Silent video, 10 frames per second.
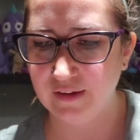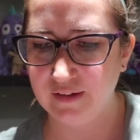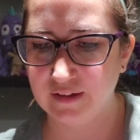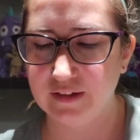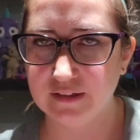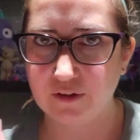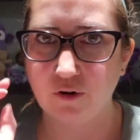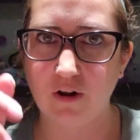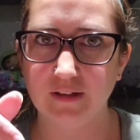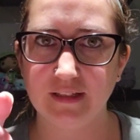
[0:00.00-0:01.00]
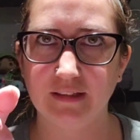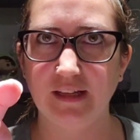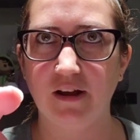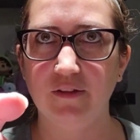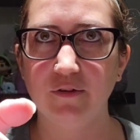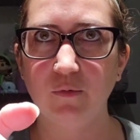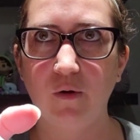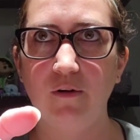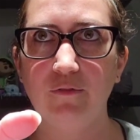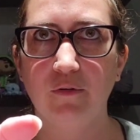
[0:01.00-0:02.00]
because across at the other
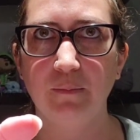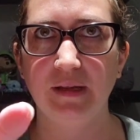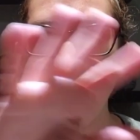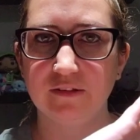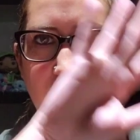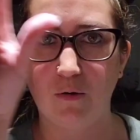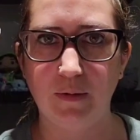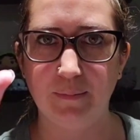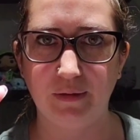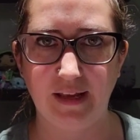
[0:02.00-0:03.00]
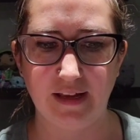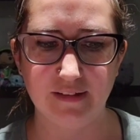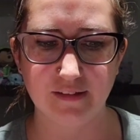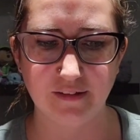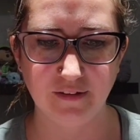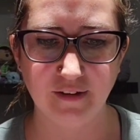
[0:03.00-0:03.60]
wall from me is all my plants